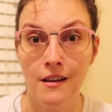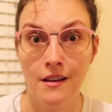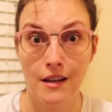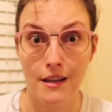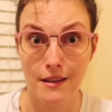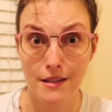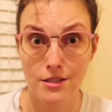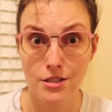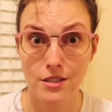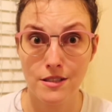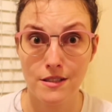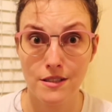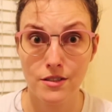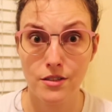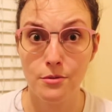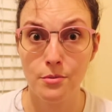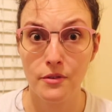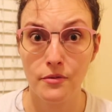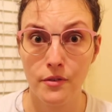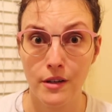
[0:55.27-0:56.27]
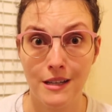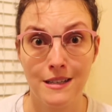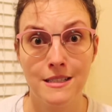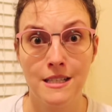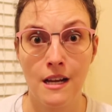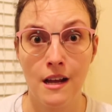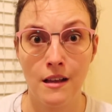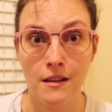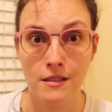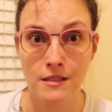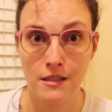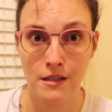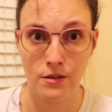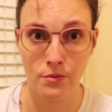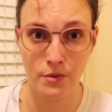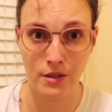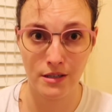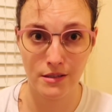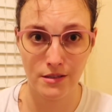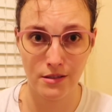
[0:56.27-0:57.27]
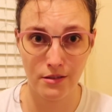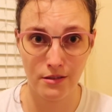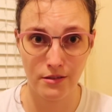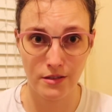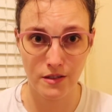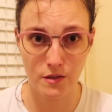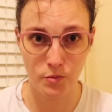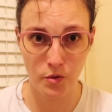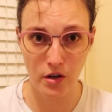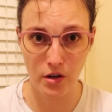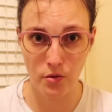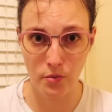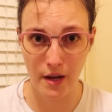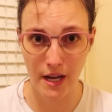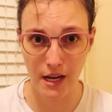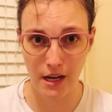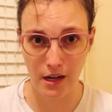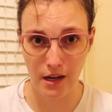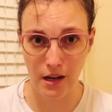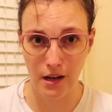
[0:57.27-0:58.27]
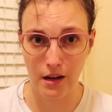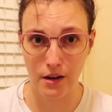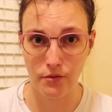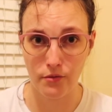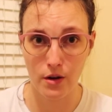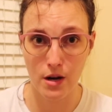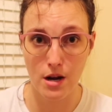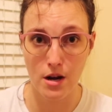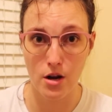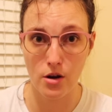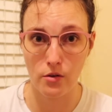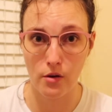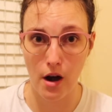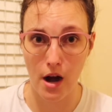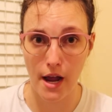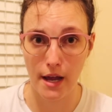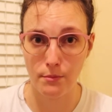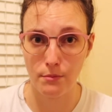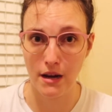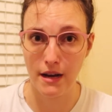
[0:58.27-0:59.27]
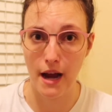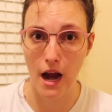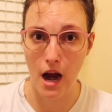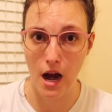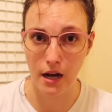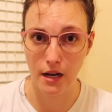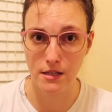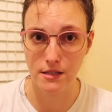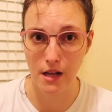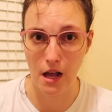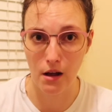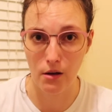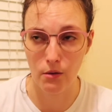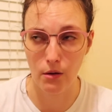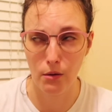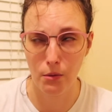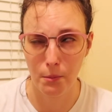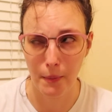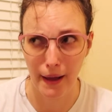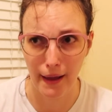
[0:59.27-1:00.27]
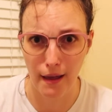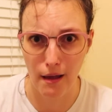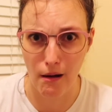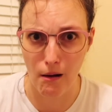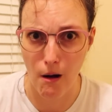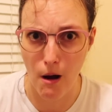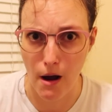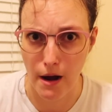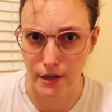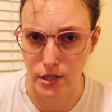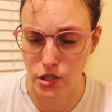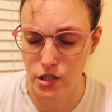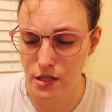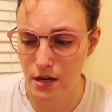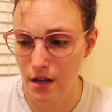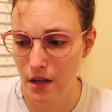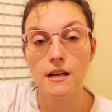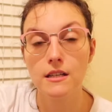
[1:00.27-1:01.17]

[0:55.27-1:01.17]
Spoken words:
I think she's super freaking talented. When I saw her in Spring Awakening, I freaking cried my eyes out. Oh my gosh.